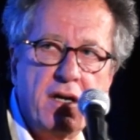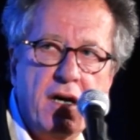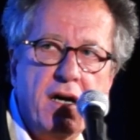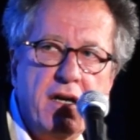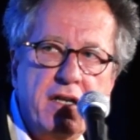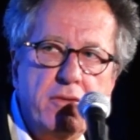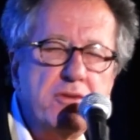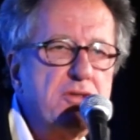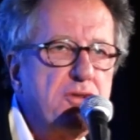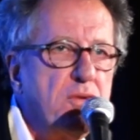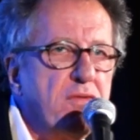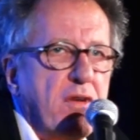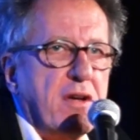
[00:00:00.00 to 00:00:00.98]
guy. He was
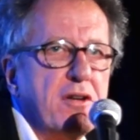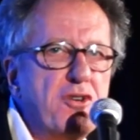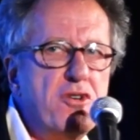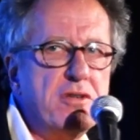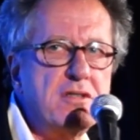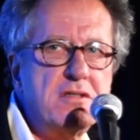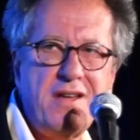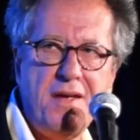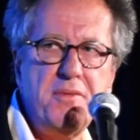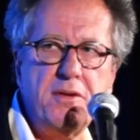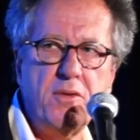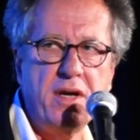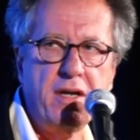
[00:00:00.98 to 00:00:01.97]
sort of like an Ernest
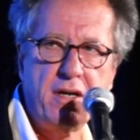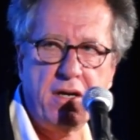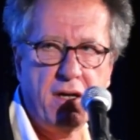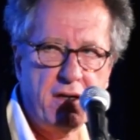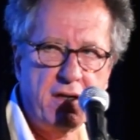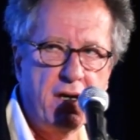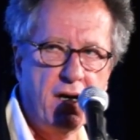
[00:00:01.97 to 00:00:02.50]
Hemingway kind of